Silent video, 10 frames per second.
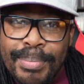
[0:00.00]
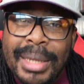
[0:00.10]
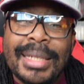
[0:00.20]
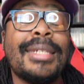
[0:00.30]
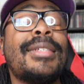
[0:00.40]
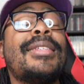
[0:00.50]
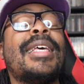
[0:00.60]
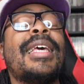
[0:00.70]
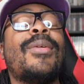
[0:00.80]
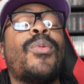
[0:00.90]
But this
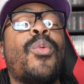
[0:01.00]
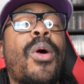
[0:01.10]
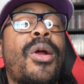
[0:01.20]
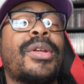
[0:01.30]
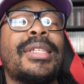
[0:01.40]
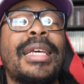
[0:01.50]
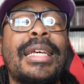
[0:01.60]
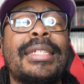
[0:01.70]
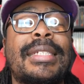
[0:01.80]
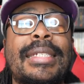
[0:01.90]
thing works
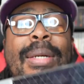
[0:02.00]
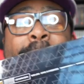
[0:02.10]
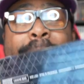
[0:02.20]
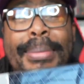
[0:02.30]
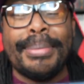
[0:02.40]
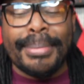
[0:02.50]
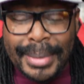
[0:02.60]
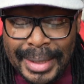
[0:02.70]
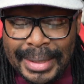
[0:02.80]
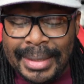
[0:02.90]
is so
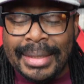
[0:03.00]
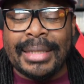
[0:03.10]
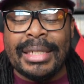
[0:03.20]
amazing.